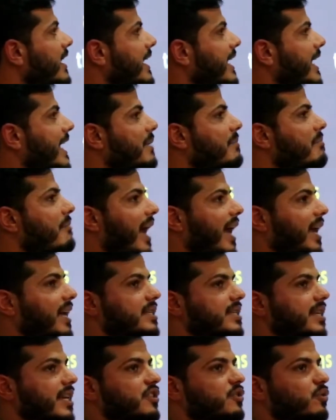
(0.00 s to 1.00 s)
He
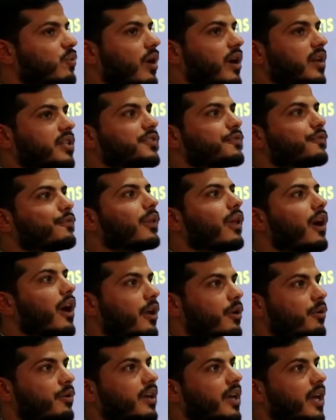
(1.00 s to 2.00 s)
makes his words
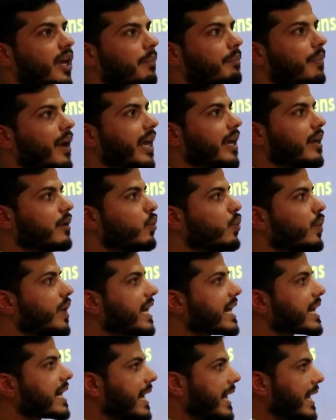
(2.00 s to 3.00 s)
flow by
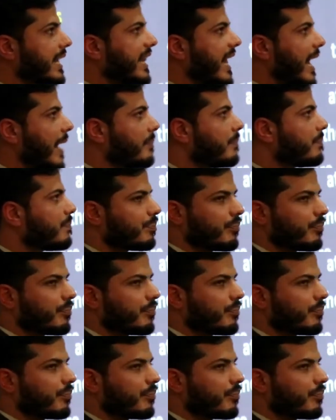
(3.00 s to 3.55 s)
weakening them,